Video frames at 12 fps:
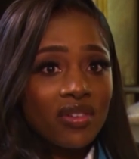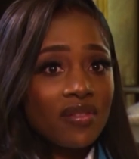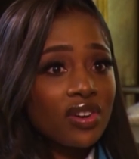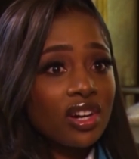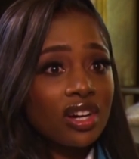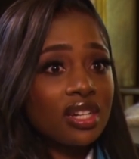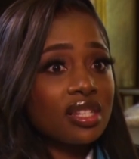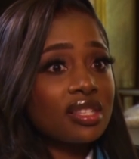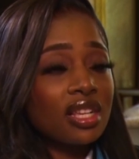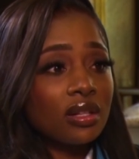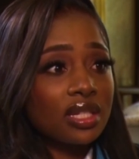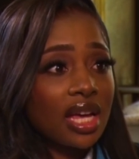never heard a
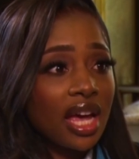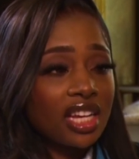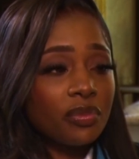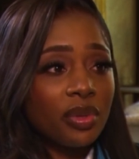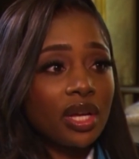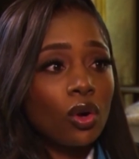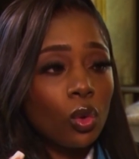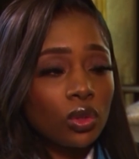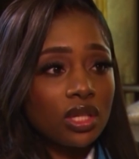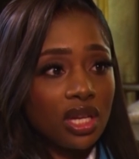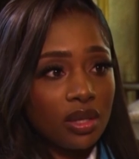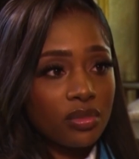single dad being
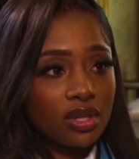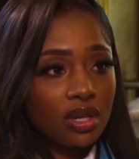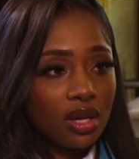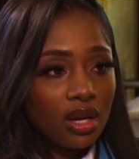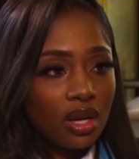called names,